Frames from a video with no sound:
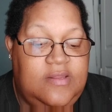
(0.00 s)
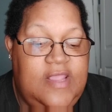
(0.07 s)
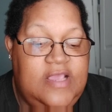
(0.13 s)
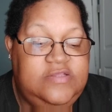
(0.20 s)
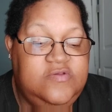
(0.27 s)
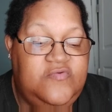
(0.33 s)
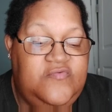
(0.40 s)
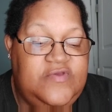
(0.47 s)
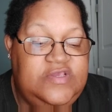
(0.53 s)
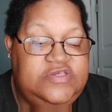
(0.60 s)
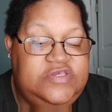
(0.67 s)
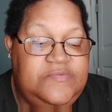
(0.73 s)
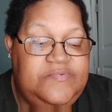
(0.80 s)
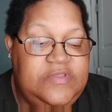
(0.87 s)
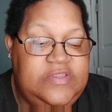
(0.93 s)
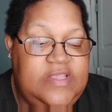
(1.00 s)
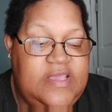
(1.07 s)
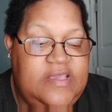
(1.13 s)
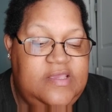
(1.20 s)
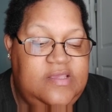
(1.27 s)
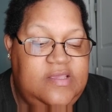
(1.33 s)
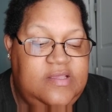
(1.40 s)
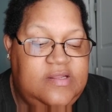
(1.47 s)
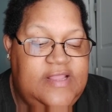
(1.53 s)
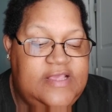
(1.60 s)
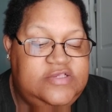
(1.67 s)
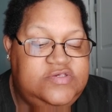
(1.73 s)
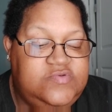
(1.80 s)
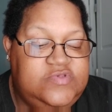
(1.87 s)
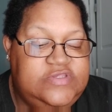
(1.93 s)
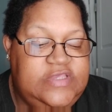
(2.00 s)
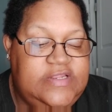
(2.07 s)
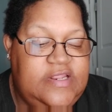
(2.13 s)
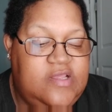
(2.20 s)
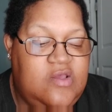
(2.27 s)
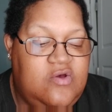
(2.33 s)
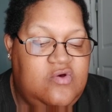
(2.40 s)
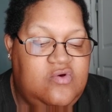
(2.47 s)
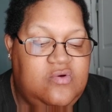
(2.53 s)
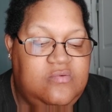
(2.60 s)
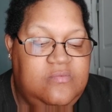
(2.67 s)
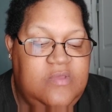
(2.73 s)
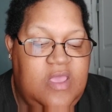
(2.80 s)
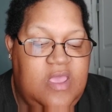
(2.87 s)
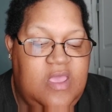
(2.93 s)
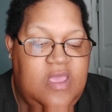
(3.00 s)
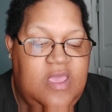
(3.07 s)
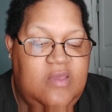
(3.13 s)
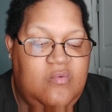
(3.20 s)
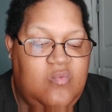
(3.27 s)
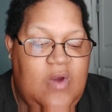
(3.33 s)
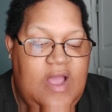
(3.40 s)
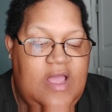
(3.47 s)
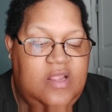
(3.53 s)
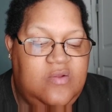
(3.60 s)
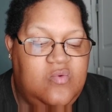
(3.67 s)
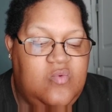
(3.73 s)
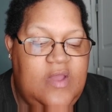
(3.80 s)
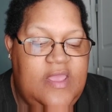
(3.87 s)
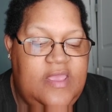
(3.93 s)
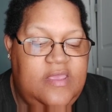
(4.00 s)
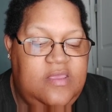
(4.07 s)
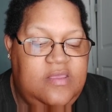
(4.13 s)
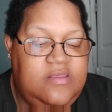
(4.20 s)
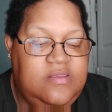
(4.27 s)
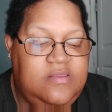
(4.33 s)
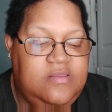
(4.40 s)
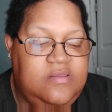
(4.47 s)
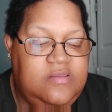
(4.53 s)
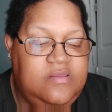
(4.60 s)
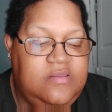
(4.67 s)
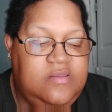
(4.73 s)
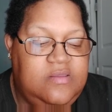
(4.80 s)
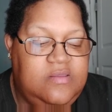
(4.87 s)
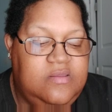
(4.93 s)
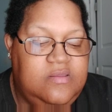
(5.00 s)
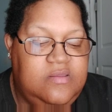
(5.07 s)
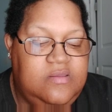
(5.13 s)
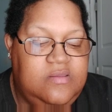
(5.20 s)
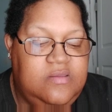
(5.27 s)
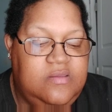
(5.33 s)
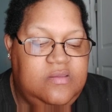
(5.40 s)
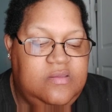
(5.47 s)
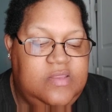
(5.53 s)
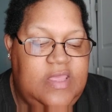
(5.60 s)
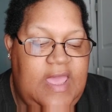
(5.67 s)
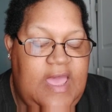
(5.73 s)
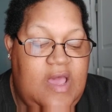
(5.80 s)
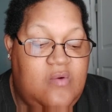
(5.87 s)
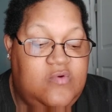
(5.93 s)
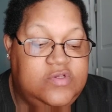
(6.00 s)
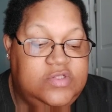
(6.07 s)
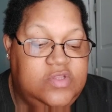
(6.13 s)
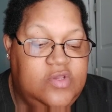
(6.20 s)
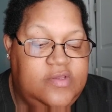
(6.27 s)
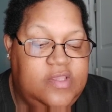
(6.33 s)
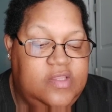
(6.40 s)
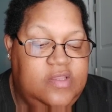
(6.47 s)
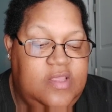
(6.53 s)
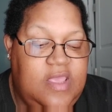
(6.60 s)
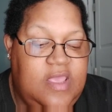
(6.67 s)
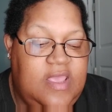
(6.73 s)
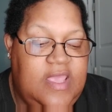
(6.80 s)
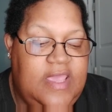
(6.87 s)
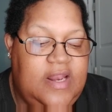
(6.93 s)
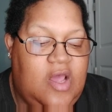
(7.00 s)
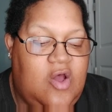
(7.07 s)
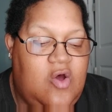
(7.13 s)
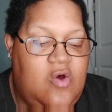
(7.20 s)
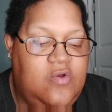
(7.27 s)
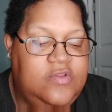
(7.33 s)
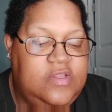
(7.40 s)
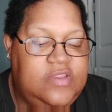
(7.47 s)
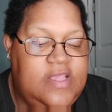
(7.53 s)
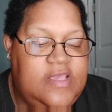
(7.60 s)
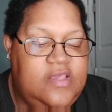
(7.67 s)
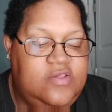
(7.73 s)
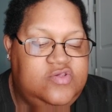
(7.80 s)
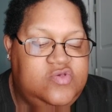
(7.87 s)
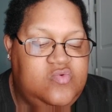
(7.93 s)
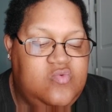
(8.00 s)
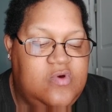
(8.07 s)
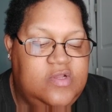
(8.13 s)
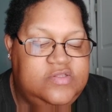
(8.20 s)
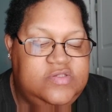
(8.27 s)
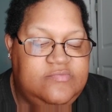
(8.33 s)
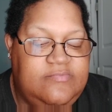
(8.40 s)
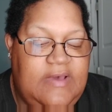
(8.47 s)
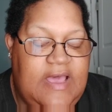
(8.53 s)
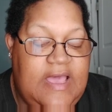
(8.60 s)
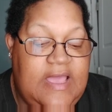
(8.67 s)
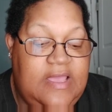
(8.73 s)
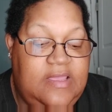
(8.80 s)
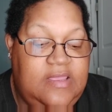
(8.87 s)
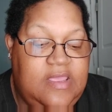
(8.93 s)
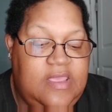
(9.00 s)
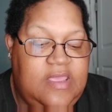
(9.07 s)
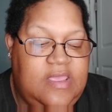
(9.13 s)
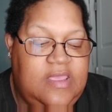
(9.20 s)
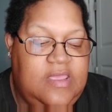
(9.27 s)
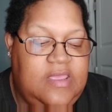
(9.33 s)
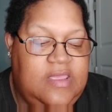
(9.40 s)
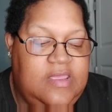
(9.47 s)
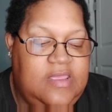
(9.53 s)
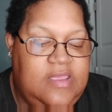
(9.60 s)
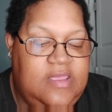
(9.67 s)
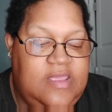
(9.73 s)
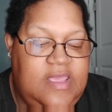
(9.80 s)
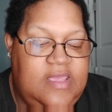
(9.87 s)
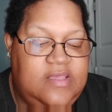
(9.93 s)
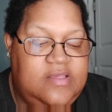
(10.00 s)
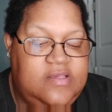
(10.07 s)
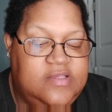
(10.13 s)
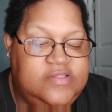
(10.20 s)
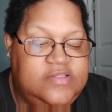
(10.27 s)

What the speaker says: National Free Shipping Day lets you sit at home and while away the hours looking at all the things you want to buy at